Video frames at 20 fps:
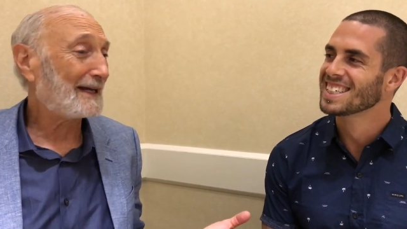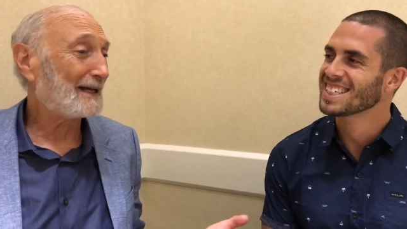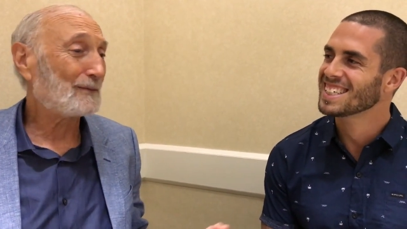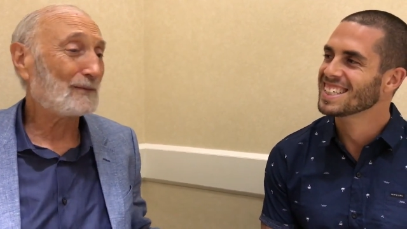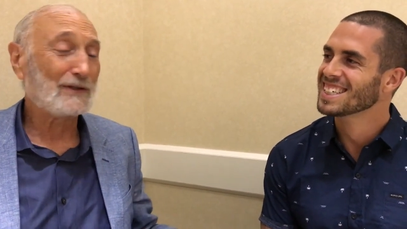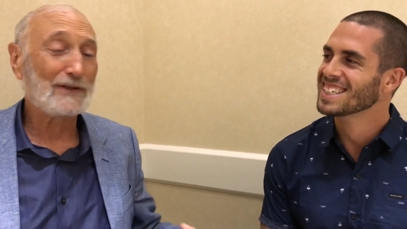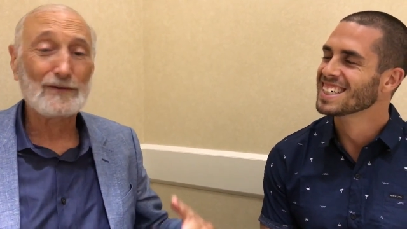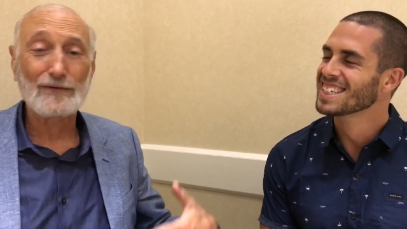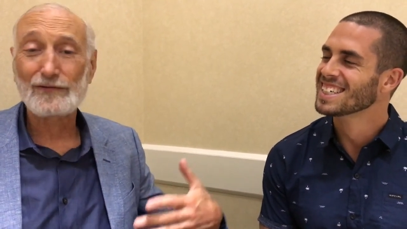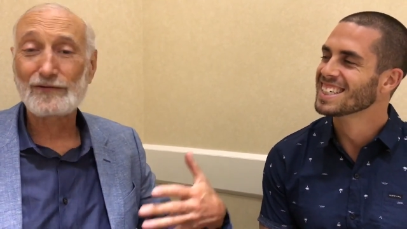
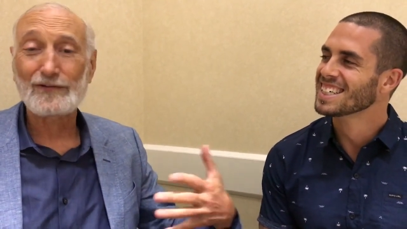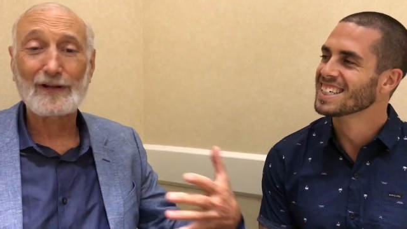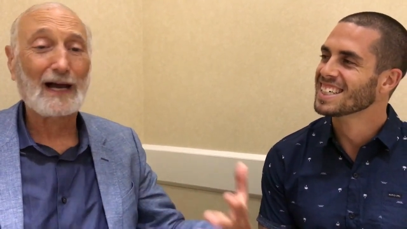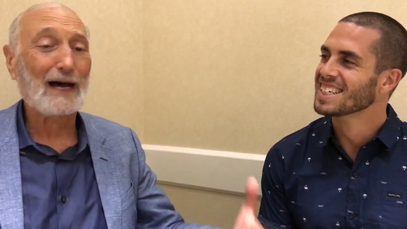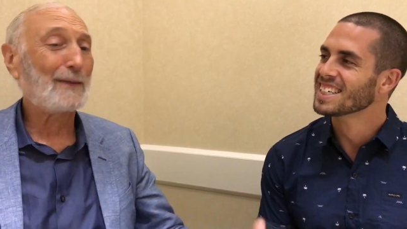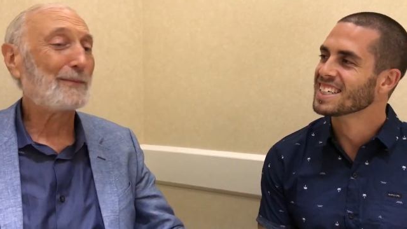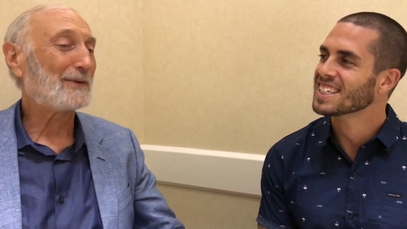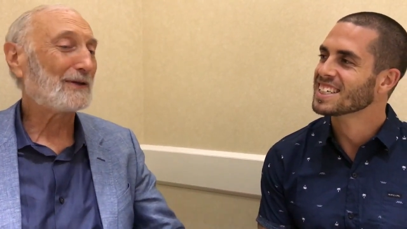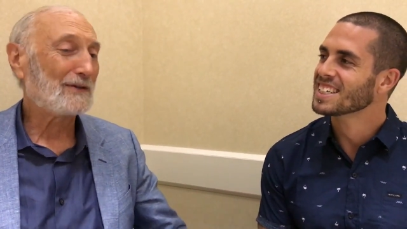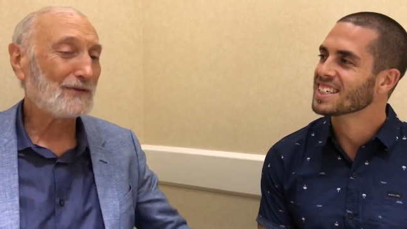Speaker 1: And when you
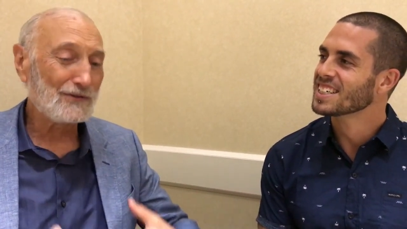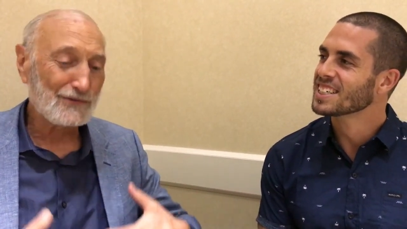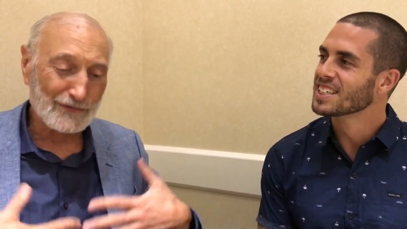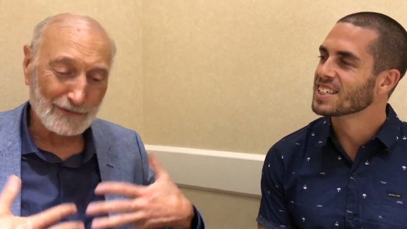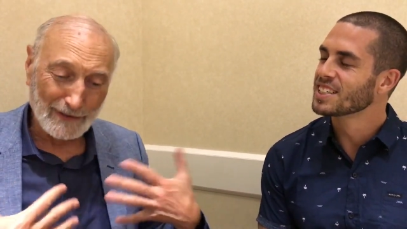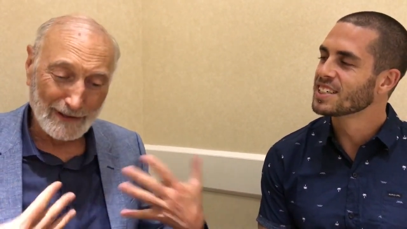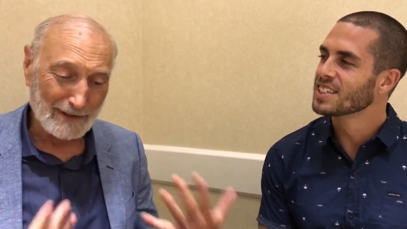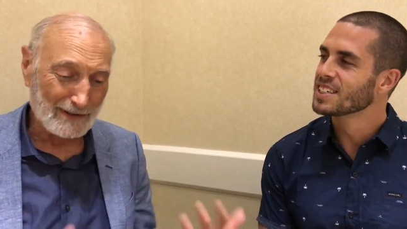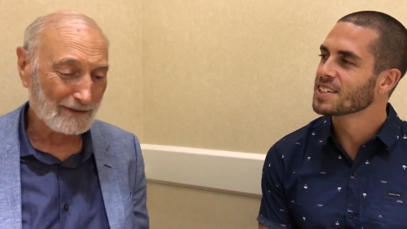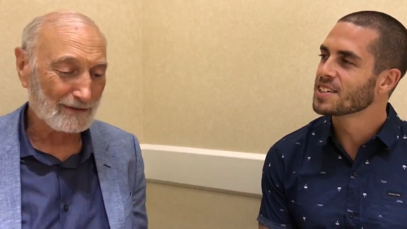stop
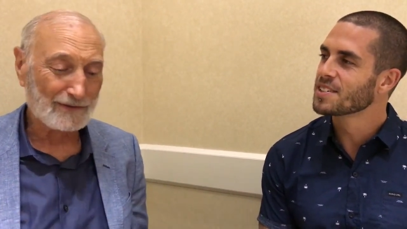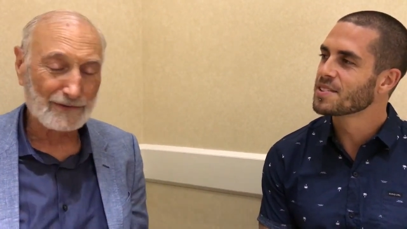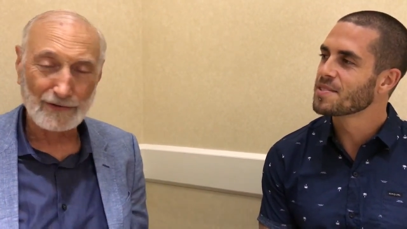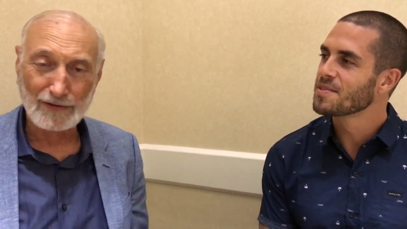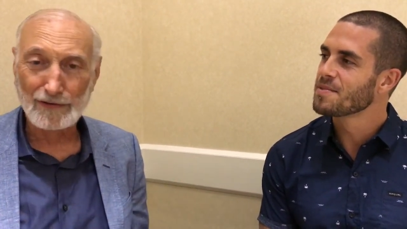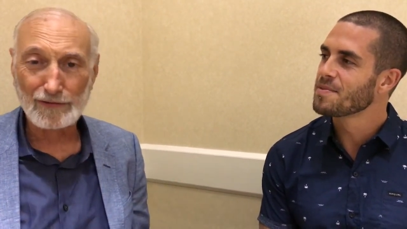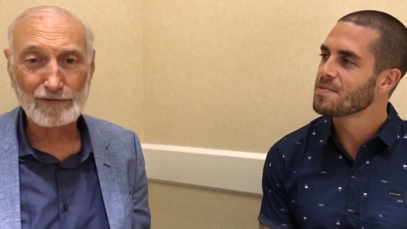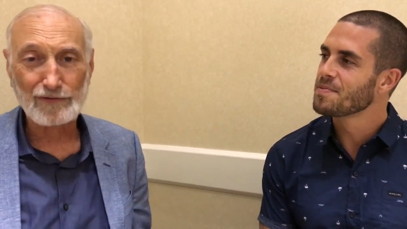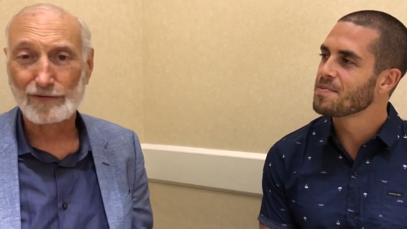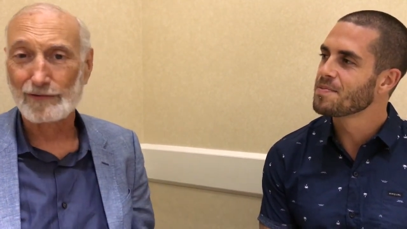injuring your
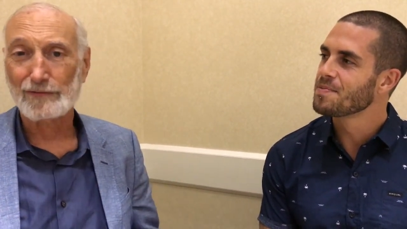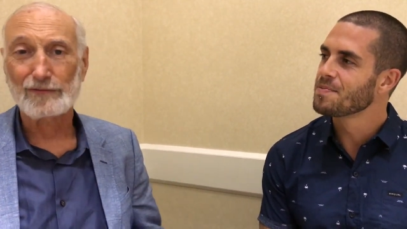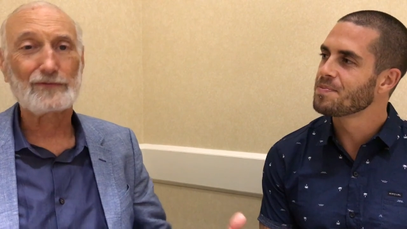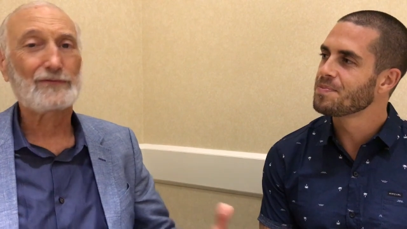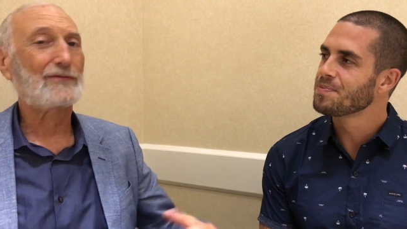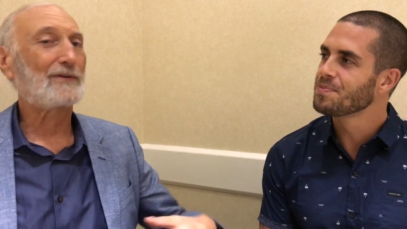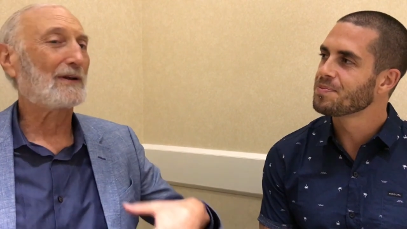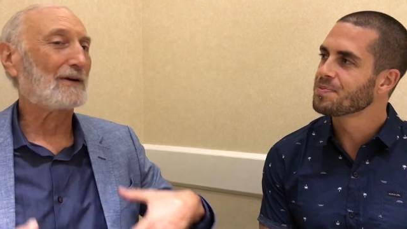tissues,